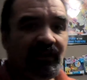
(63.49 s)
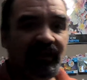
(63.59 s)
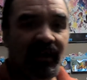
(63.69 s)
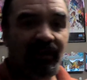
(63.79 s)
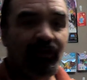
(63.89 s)

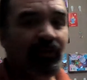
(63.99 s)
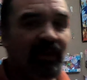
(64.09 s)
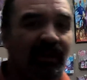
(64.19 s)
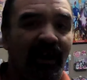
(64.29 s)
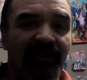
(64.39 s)
that you
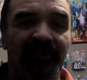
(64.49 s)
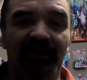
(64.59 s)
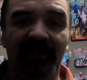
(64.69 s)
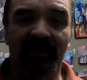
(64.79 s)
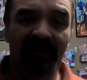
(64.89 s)
cannot
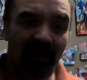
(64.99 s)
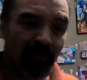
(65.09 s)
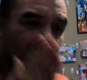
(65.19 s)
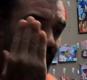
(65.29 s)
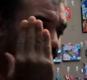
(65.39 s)
see
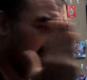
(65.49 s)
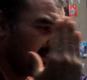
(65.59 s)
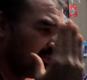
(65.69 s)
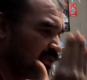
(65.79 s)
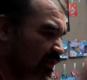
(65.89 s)
and will
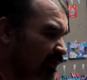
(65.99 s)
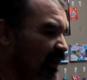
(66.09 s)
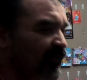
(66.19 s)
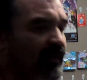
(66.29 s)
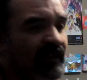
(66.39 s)
not consider
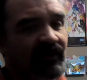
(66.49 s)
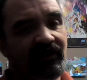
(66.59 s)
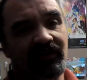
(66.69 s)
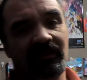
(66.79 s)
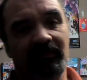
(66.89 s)
ever
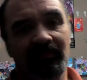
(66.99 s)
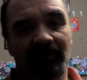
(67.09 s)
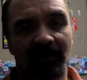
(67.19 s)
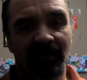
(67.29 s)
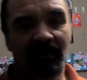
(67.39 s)
existed.
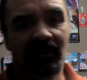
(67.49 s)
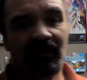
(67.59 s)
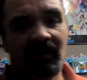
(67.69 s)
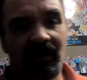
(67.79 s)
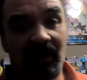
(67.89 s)

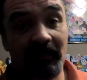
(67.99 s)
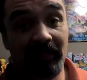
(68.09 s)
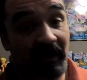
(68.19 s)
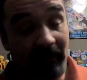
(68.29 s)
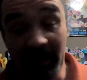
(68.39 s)
But